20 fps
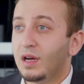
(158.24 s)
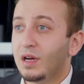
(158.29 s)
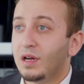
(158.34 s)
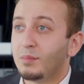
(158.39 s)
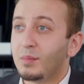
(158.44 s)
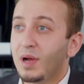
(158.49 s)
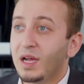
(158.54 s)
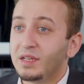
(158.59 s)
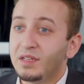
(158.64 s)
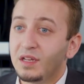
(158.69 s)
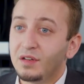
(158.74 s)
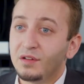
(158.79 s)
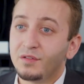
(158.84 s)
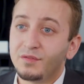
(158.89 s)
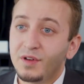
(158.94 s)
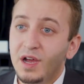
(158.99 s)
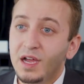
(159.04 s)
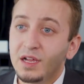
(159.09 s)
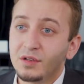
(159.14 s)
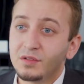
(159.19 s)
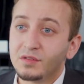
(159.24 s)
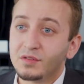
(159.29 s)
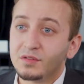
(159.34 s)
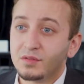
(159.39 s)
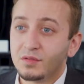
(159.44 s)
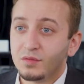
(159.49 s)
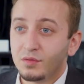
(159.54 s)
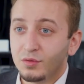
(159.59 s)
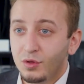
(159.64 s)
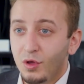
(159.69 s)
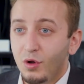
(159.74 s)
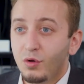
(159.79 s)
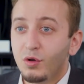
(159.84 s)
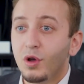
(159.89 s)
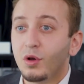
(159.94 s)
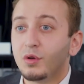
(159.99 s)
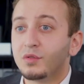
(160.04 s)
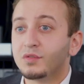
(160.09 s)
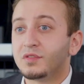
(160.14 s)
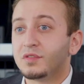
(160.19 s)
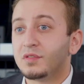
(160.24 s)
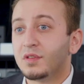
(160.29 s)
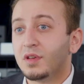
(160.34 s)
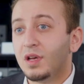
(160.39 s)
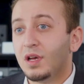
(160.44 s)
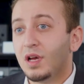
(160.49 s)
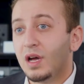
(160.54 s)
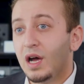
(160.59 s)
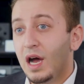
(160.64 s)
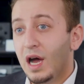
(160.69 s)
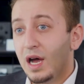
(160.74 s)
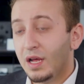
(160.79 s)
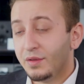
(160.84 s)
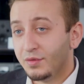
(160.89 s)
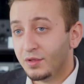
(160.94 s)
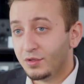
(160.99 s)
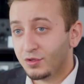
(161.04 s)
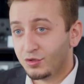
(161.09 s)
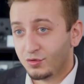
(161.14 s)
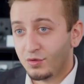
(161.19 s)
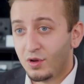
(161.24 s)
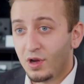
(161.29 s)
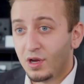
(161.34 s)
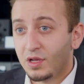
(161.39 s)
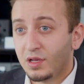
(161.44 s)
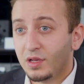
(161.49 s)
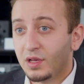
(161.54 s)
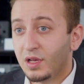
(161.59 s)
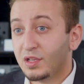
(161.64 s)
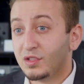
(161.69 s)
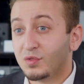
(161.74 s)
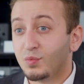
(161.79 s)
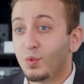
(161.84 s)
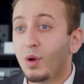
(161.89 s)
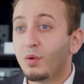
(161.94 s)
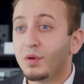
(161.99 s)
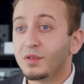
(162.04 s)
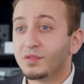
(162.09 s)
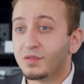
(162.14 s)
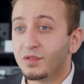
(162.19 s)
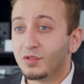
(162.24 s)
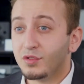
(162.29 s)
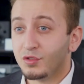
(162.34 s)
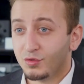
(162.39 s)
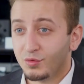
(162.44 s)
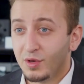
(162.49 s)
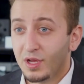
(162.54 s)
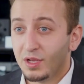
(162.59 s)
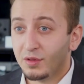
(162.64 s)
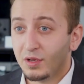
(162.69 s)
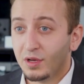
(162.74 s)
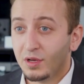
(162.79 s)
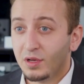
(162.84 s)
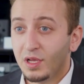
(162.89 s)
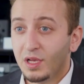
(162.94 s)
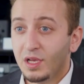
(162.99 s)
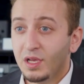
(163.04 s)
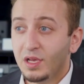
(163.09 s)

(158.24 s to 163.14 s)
identifiers, logos on the truck as well as the trailer,